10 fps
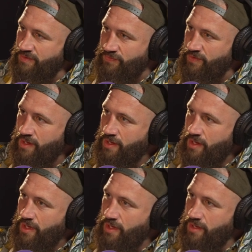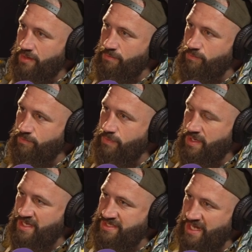With um,
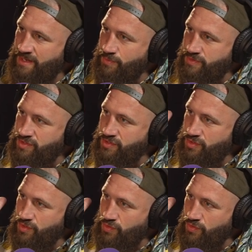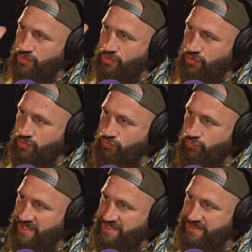his name was
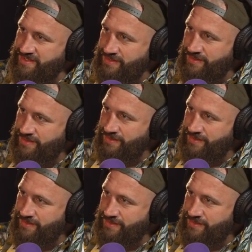Chris.